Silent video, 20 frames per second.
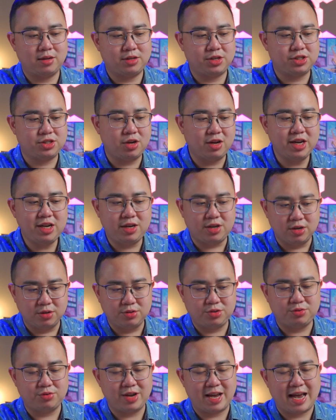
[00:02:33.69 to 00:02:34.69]
the Sonic Go
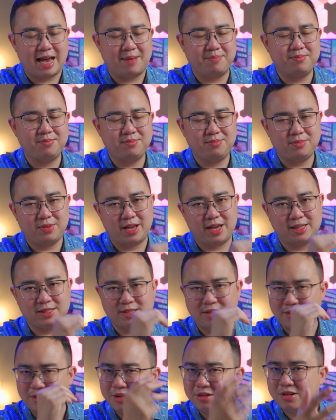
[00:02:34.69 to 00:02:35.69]
2 app,
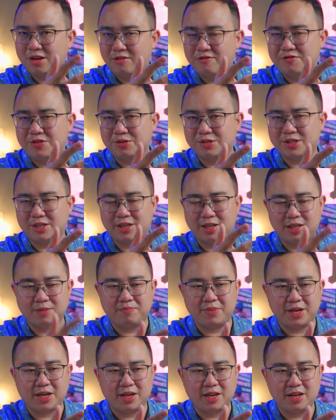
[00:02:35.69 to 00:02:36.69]
it's a little confusing in the
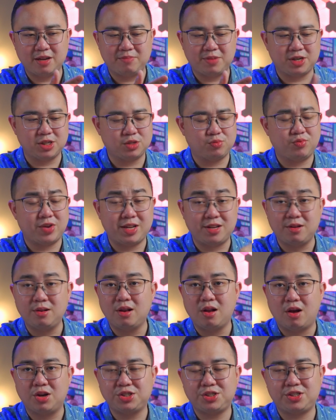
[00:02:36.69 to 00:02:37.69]
beginning because when you
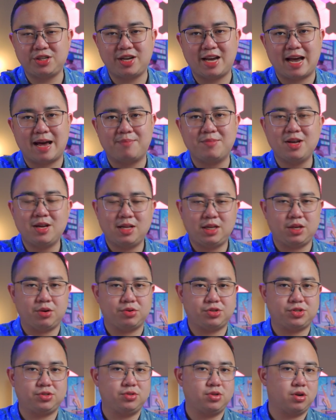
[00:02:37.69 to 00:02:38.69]
launch the app,
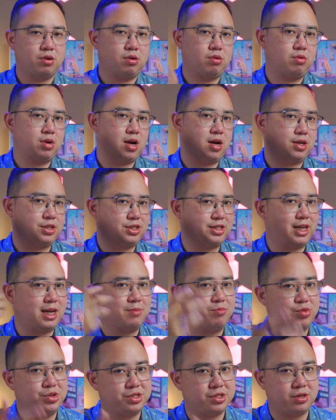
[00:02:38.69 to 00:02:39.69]
there's no
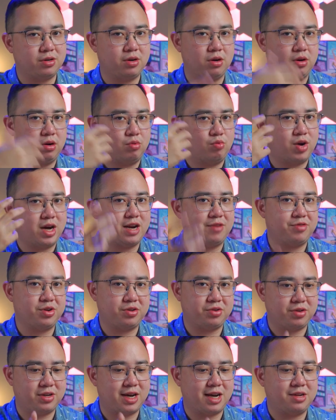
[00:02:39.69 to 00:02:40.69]
setup wizard or whatever
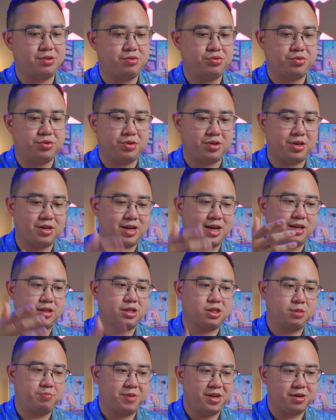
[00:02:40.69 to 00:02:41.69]
to guide you through to connect
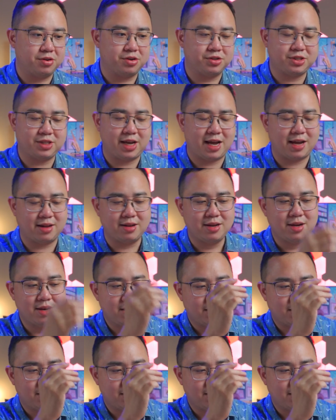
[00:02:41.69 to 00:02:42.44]
these speakers. And